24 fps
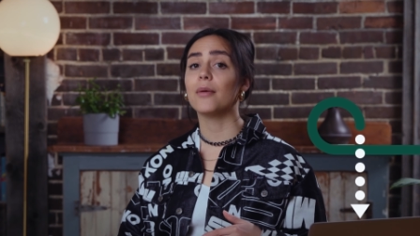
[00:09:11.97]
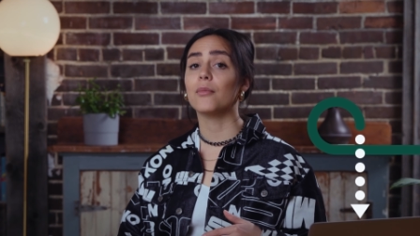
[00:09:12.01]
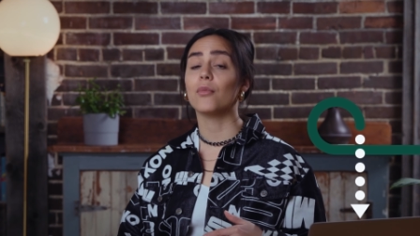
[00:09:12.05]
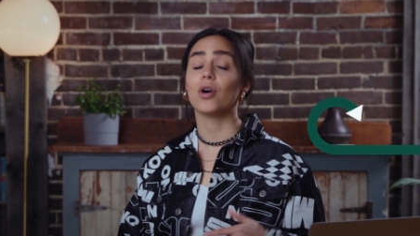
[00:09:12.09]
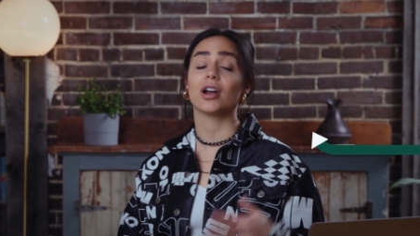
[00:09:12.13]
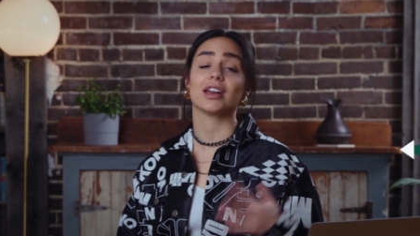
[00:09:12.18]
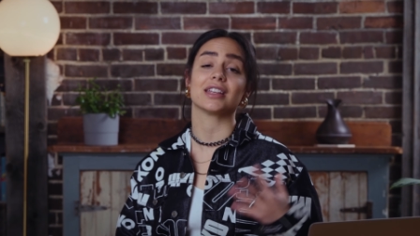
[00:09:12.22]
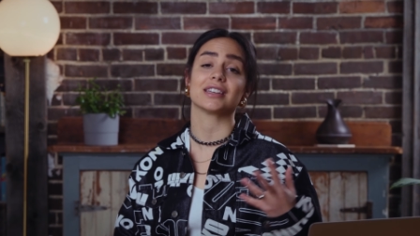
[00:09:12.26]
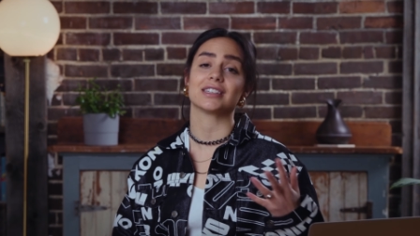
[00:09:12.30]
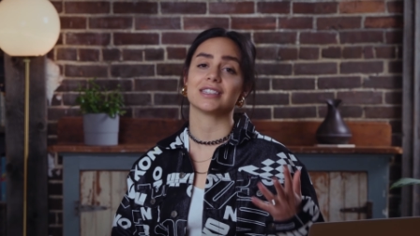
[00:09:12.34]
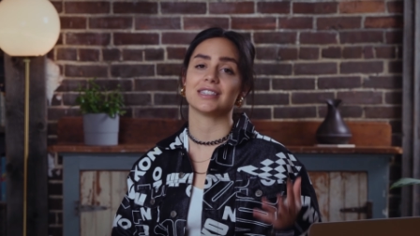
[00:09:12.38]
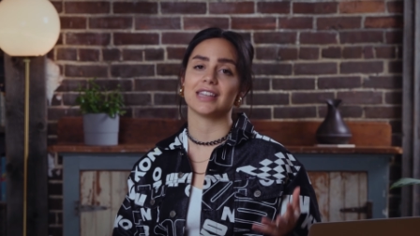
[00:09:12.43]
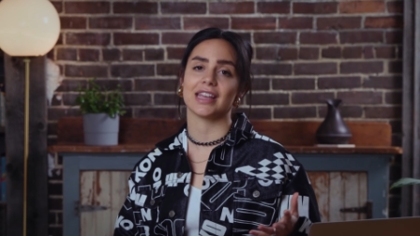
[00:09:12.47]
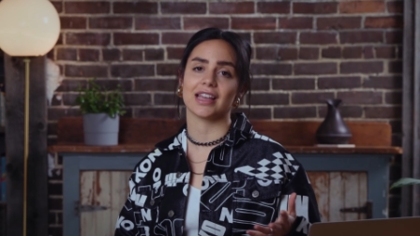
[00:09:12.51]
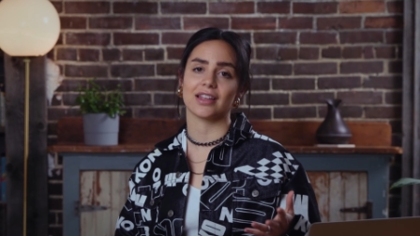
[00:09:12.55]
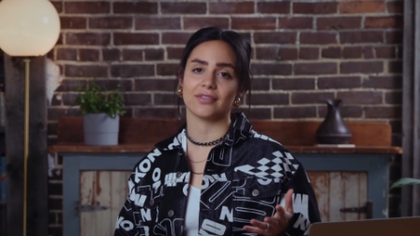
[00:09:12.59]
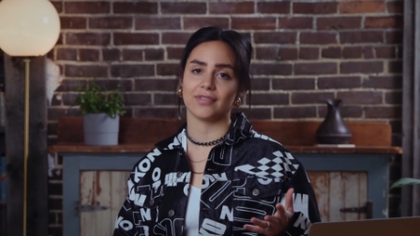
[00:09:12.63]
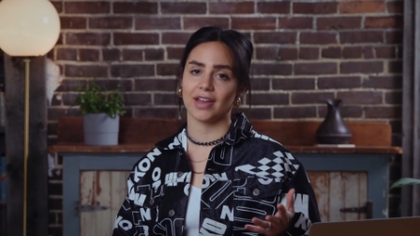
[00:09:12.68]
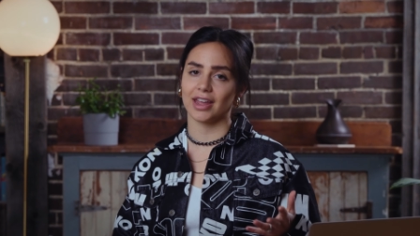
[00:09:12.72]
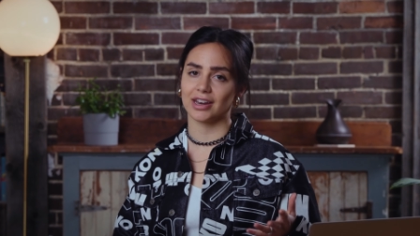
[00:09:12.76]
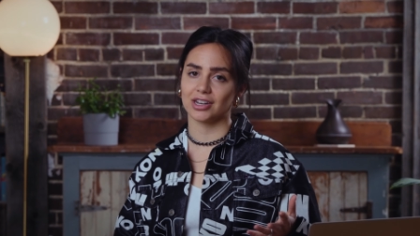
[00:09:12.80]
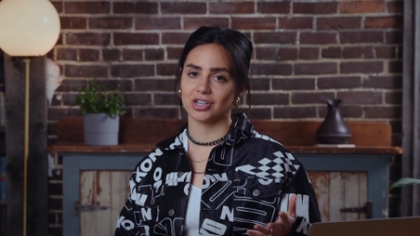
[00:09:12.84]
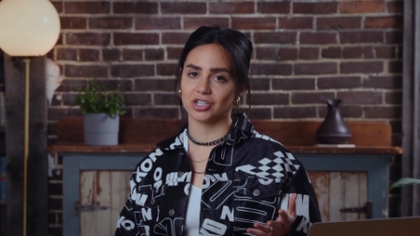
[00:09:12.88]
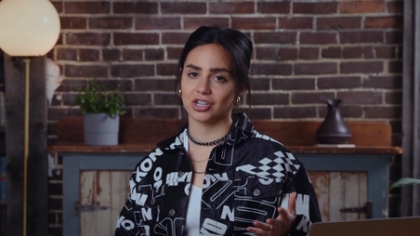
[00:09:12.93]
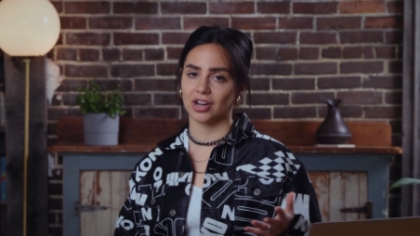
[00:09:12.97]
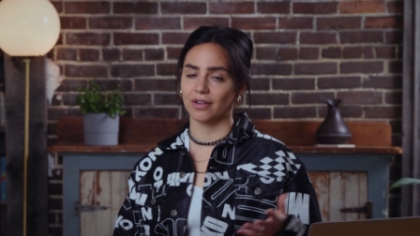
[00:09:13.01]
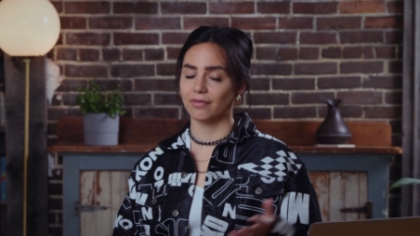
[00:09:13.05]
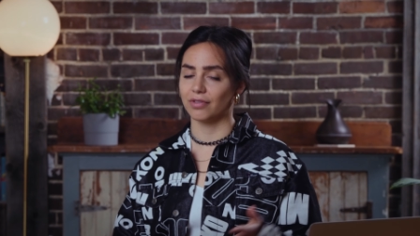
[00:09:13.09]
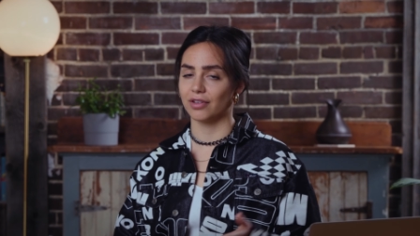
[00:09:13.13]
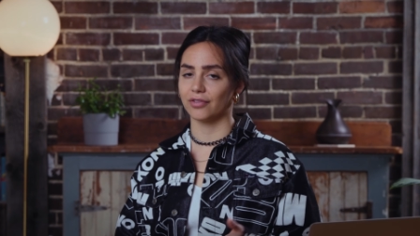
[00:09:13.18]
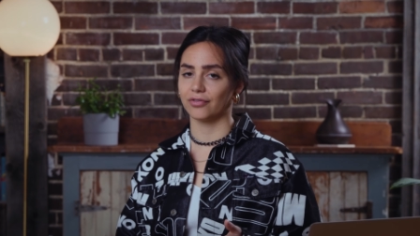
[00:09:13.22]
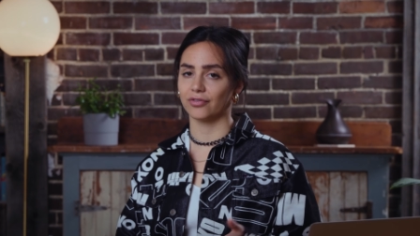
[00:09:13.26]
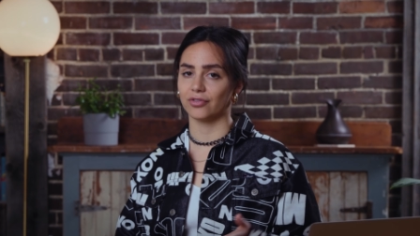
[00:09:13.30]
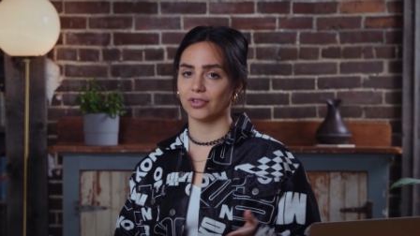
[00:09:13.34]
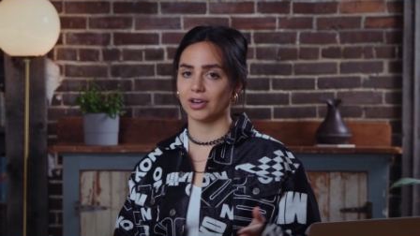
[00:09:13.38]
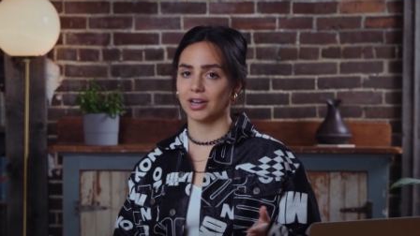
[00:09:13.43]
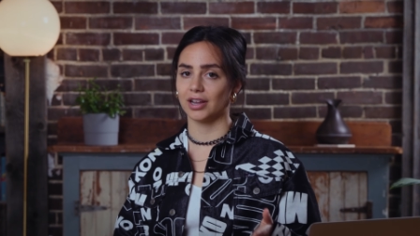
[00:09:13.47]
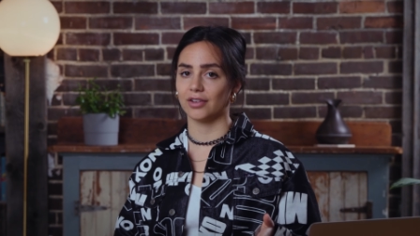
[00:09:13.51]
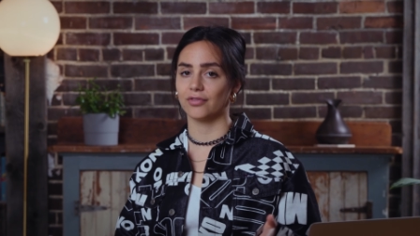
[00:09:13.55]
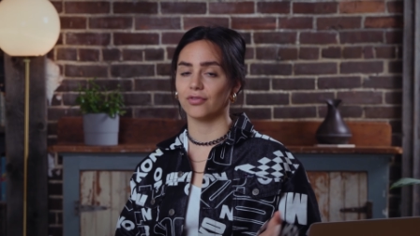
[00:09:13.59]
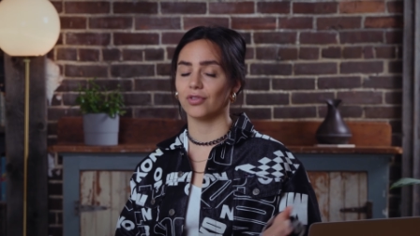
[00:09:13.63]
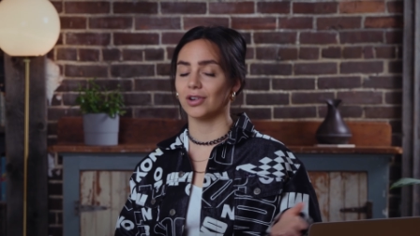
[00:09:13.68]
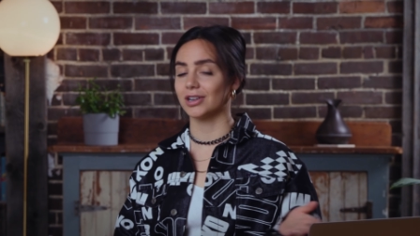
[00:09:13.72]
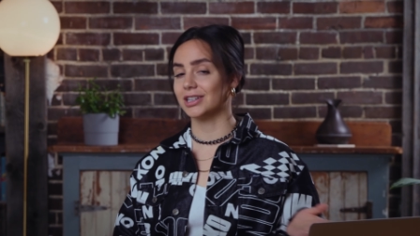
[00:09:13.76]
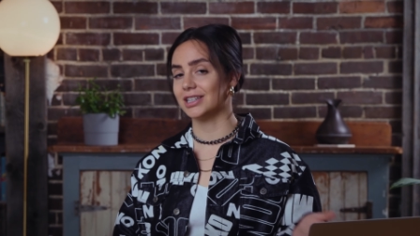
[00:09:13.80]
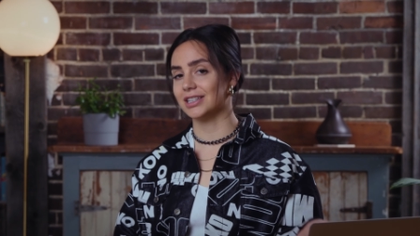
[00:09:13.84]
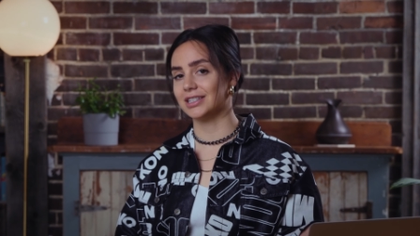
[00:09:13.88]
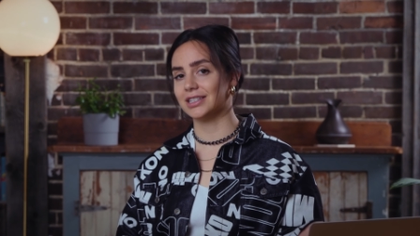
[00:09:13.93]
wanting to take advantage of the free
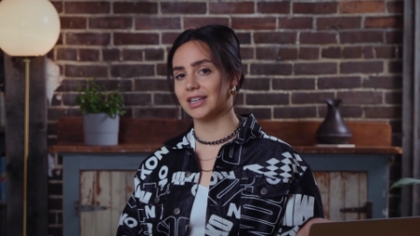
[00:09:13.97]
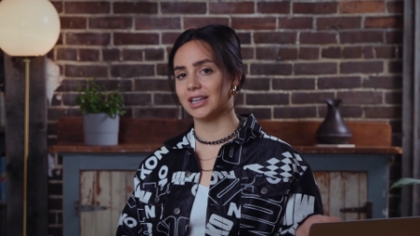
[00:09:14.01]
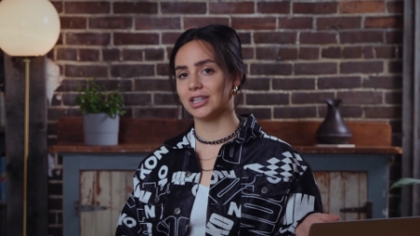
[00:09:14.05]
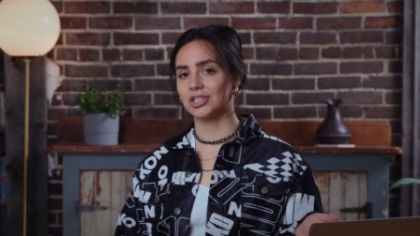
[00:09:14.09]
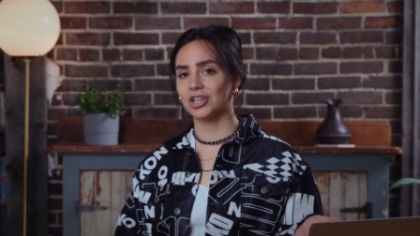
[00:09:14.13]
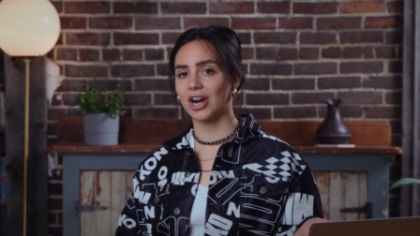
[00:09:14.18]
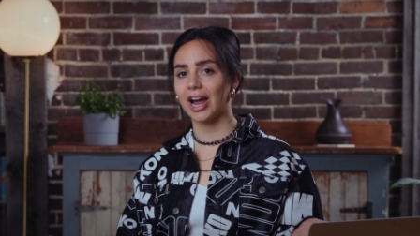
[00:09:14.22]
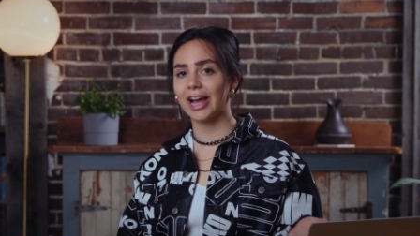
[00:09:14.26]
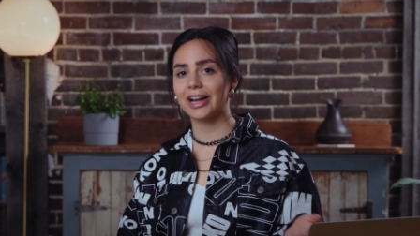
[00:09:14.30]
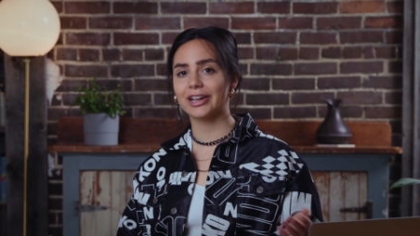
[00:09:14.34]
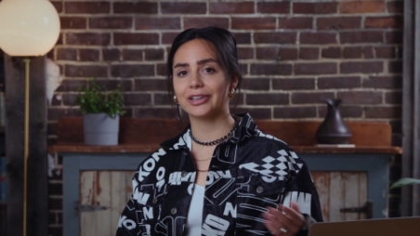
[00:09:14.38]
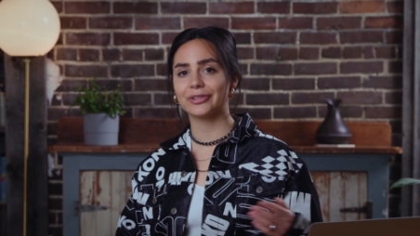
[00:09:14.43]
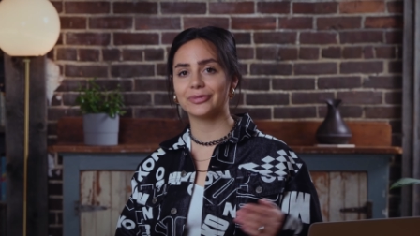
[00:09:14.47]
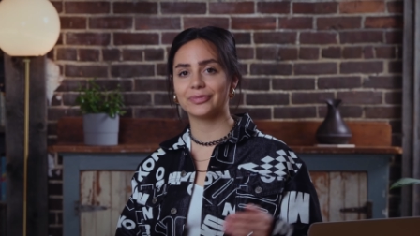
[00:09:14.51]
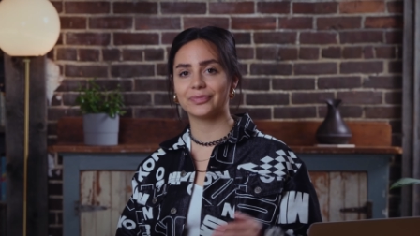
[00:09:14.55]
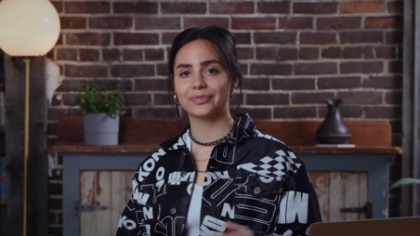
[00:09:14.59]
14-day trial.